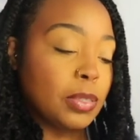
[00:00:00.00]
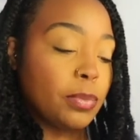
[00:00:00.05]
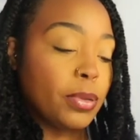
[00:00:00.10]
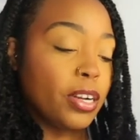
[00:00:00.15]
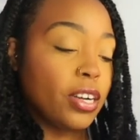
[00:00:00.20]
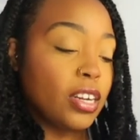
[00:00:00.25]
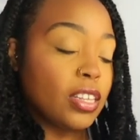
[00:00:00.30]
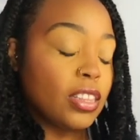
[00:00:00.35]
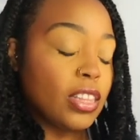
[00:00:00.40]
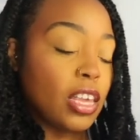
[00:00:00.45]

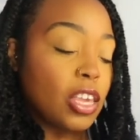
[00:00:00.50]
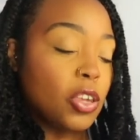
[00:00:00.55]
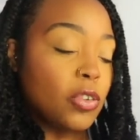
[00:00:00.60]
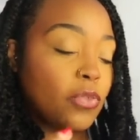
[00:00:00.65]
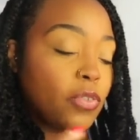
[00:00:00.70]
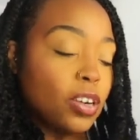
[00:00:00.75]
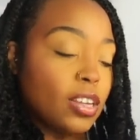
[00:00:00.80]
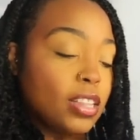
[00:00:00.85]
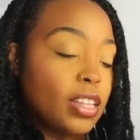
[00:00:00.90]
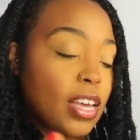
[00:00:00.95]
Spirit, thank you
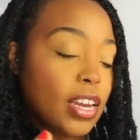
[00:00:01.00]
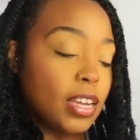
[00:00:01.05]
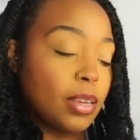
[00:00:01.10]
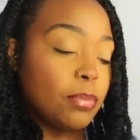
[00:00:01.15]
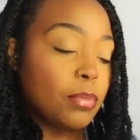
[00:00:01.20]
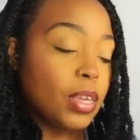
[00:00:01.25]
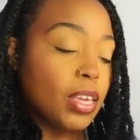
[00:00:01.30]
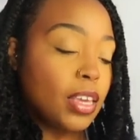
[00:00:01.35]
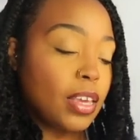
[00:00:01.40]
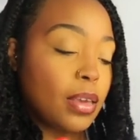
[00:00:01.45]
for
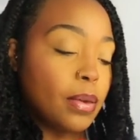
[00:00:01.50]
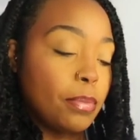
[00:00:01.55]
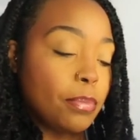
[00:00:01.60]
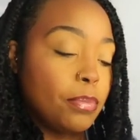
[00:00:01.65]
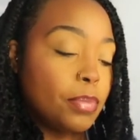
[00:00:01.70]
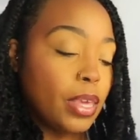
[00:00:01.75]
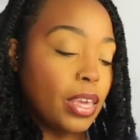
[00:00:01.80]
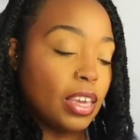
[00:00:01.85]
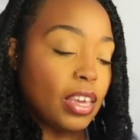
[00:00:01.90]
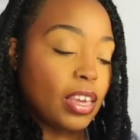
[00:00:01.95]
letting me
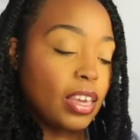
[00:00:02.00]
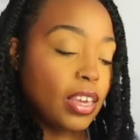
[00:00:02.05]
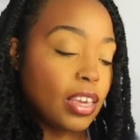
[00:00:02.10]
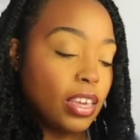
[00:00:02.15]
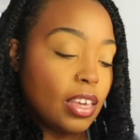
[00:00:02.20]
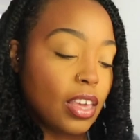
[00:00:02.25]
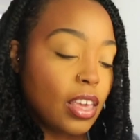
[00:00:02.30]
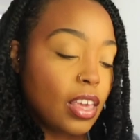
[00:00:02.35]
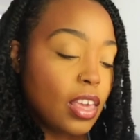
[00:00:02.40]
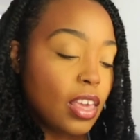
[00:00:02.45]
be